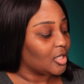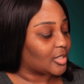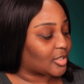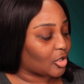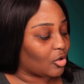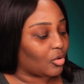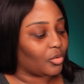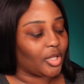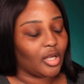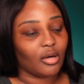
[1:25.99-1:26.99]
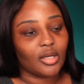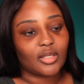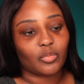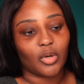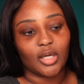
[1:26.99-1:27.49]
So here
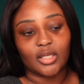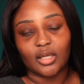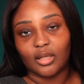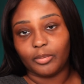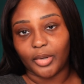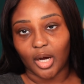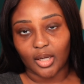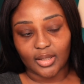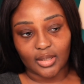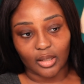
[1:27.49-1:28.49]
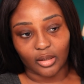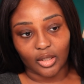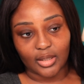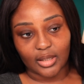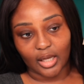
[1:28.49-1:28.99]
is what the box
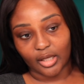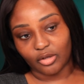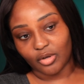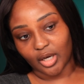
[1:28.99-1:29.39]
looks like, you